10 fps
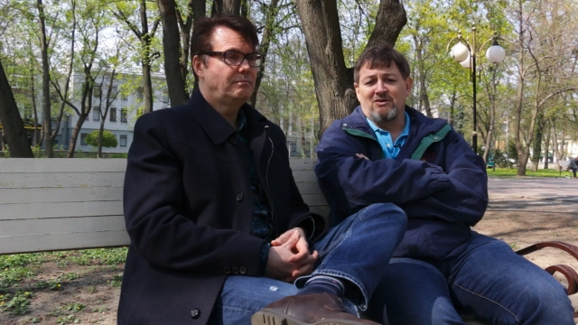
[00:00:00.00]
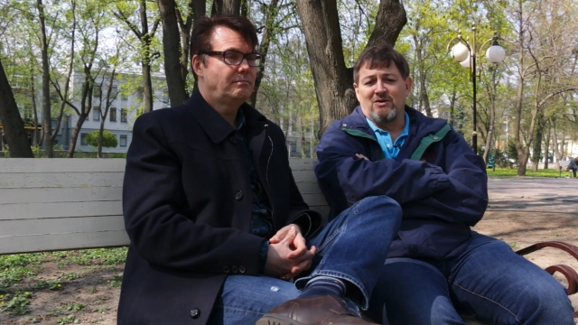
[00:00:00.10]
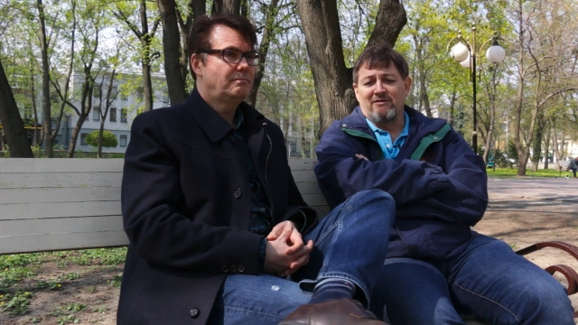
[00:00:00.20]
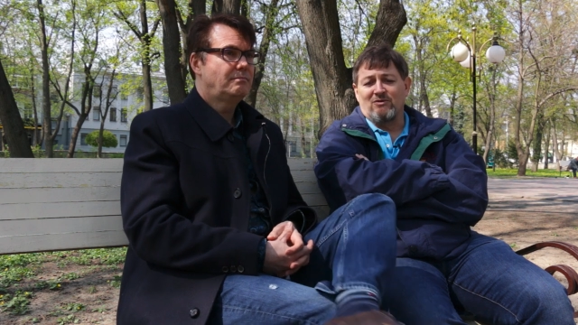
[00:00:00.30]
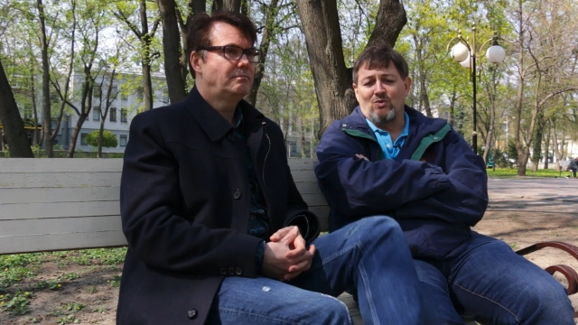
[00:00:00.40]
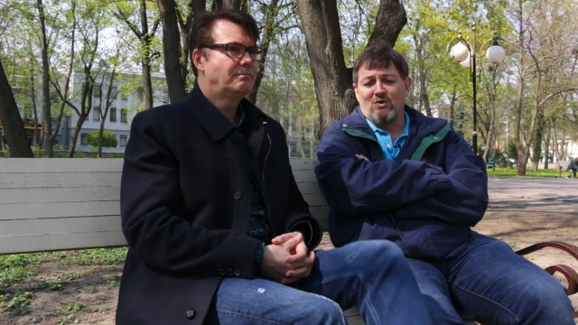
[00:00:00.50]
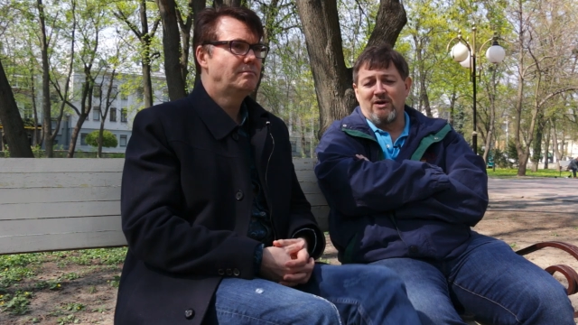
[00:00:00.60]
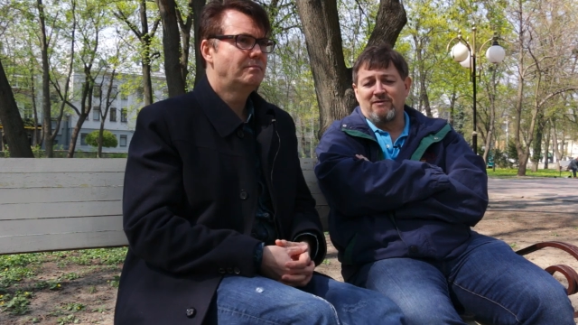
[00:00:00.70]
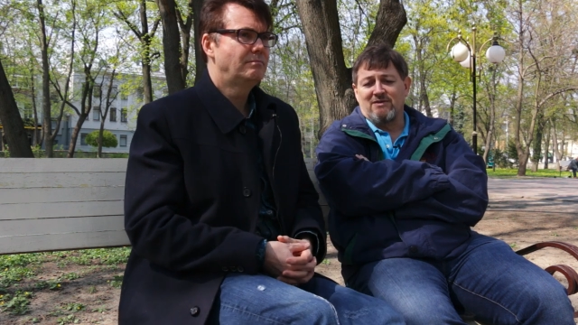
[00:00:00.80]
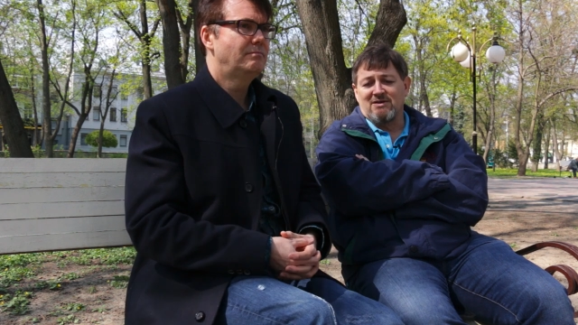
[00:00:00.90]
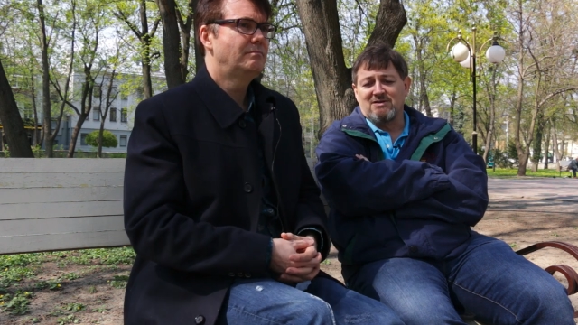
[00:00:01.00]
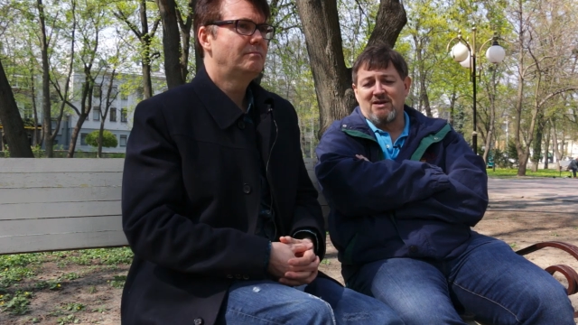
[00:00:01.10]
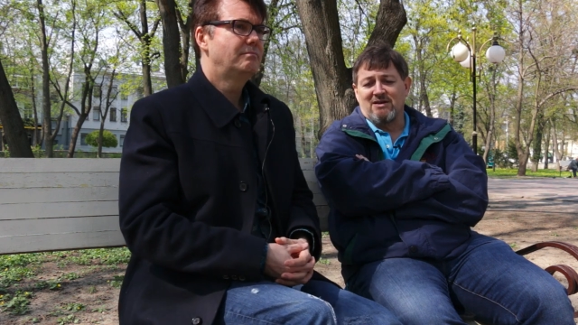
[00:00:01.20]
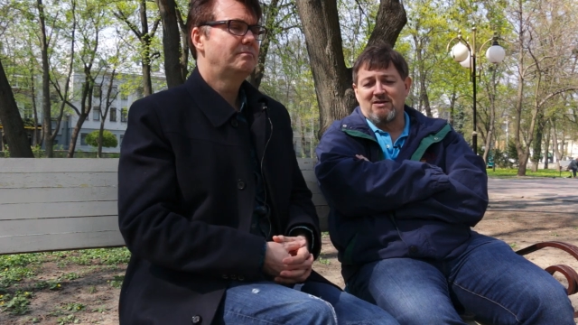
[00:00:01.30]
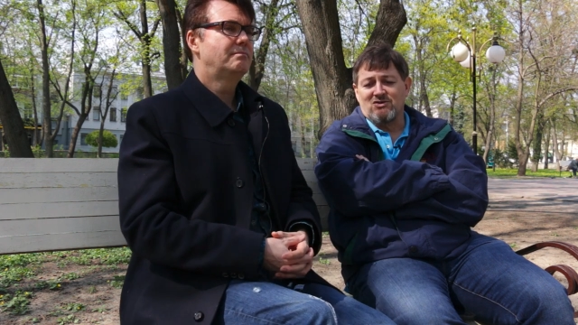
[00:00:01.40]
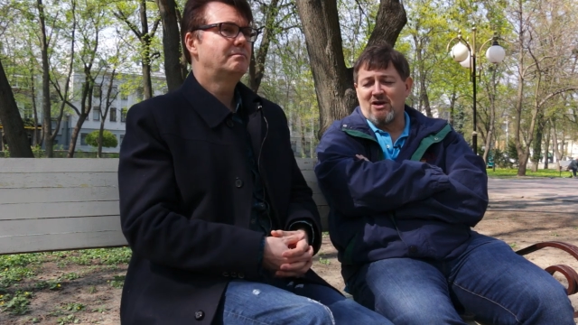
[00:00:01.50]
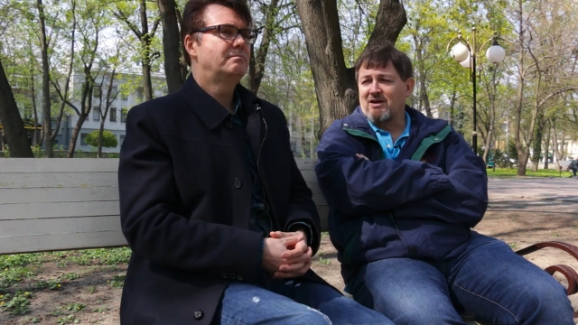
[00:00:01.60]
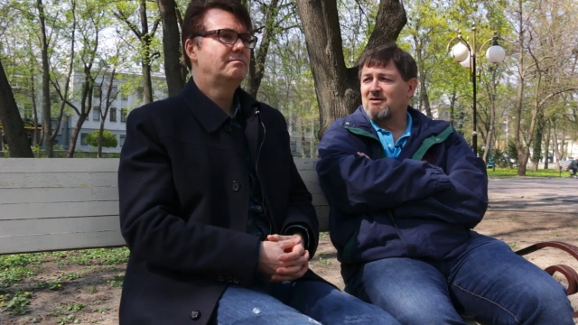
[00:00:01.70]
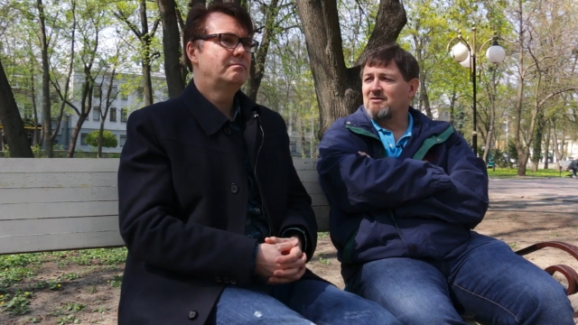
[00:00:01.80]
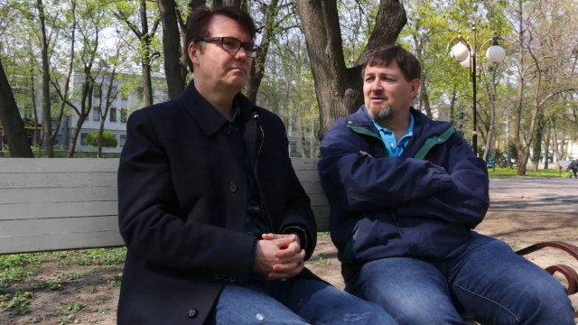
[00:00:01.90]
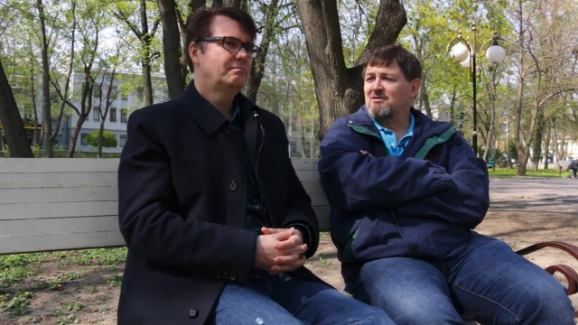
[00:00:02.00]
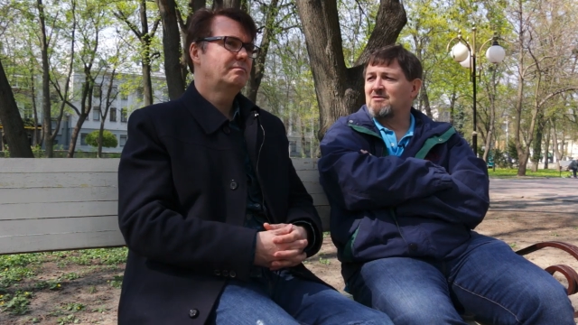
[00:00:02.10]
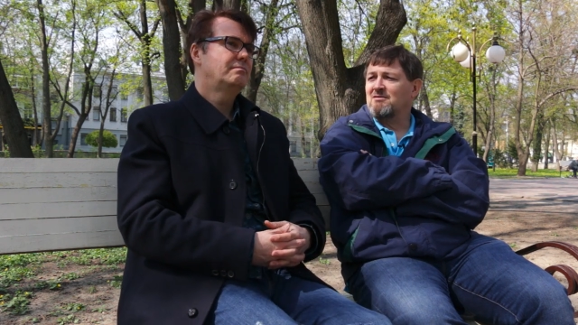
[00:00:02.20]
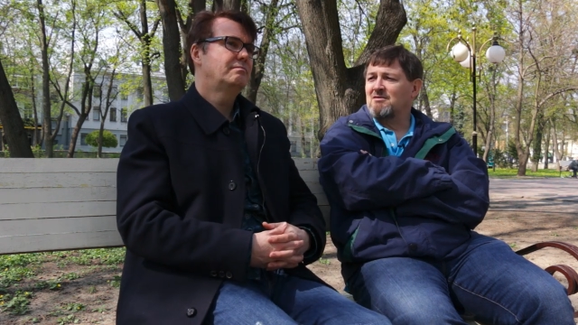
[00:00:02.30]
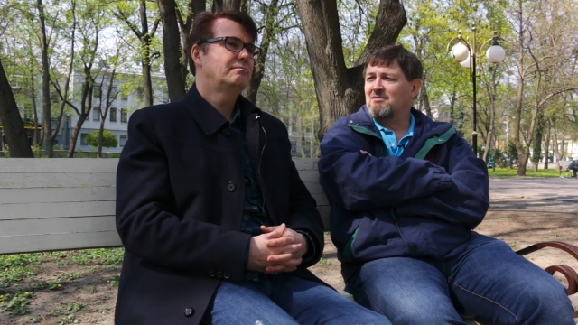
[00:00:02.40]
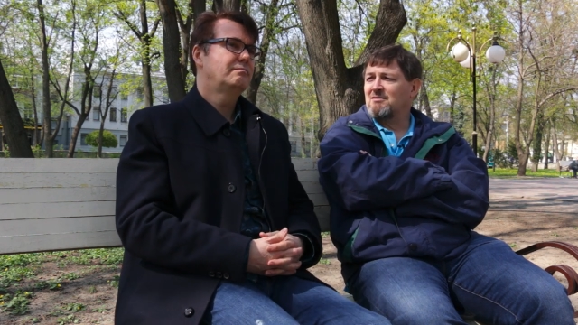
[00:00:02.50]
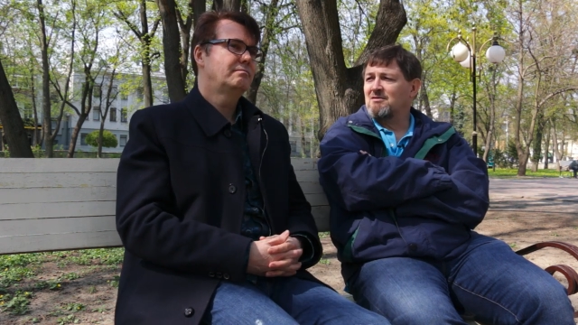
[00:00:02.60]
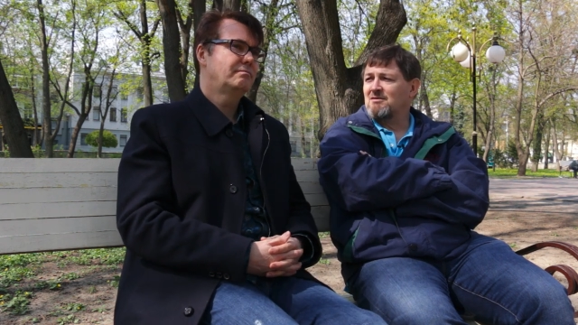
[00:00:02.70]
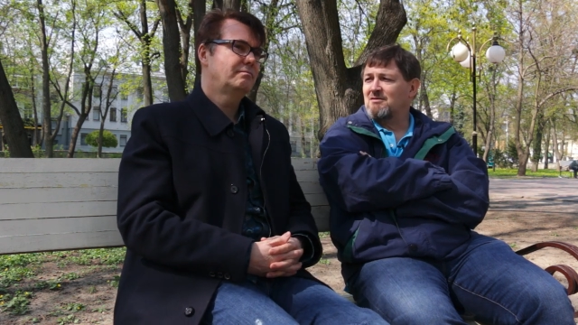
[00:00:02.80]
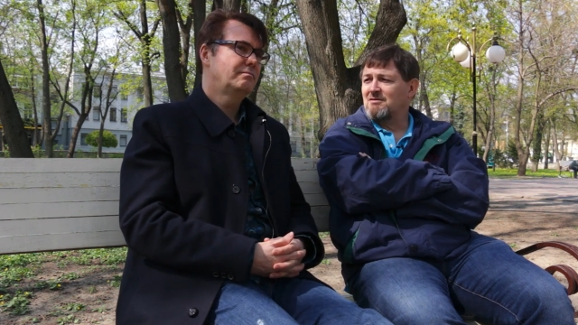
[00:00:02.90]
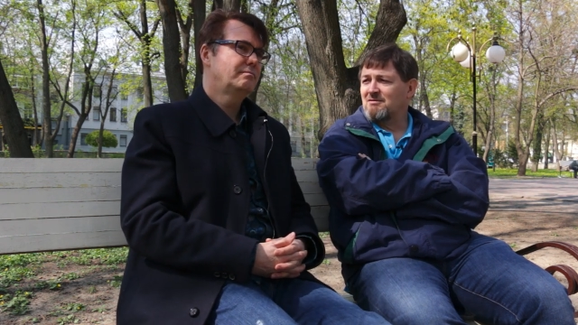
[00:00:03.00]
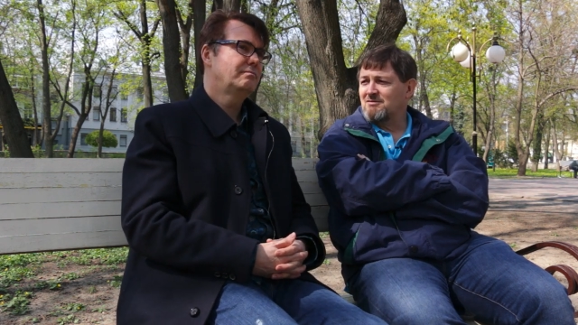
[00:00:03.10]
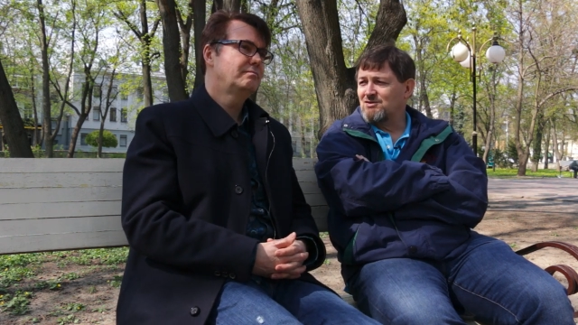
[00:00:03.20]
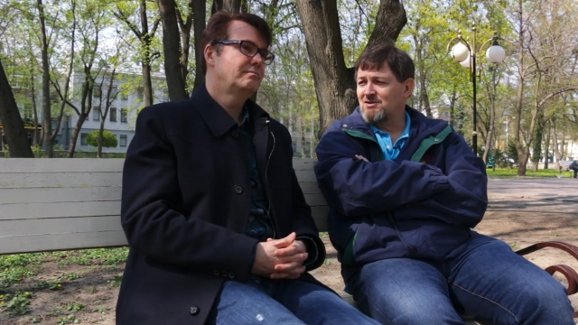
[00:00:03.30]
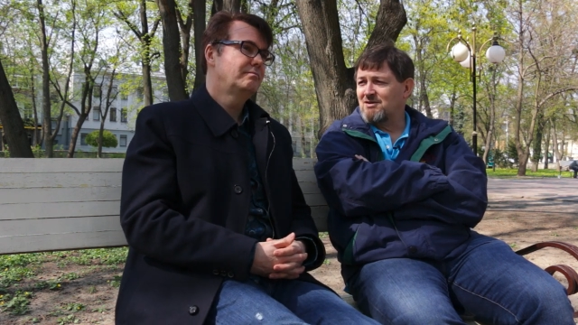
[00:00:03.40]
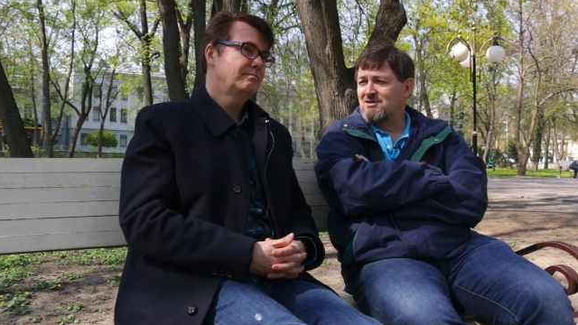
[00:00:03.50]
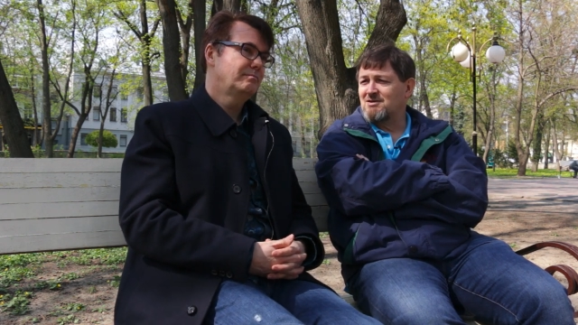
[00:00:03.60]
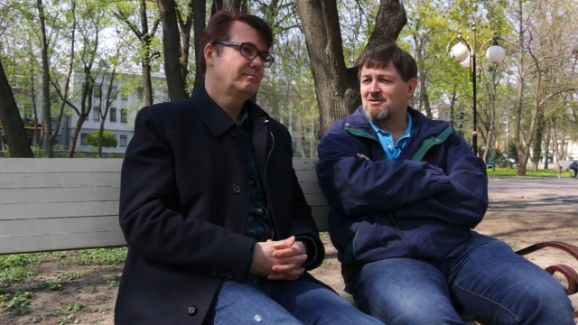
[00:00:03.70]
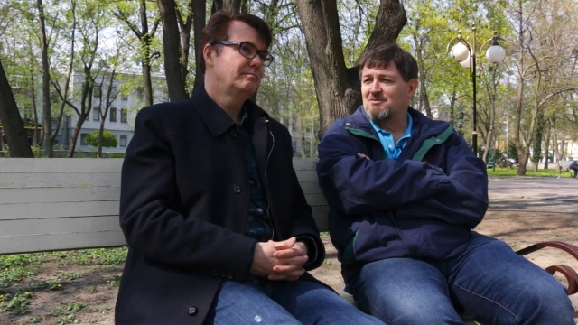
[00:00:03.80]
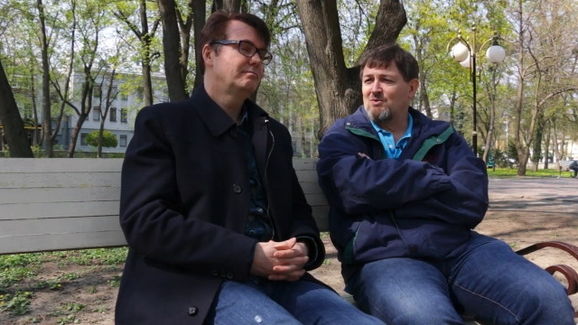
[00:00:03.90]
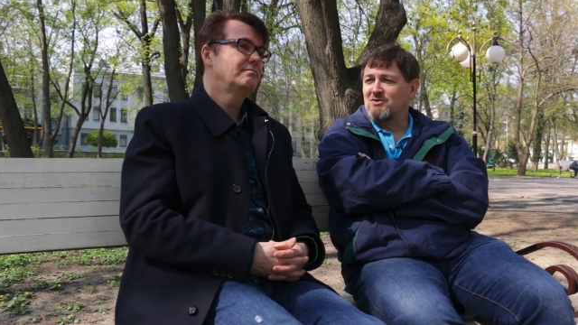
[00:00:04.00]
Speaker 1: you have a wife that's had a child, and oh, she doesn't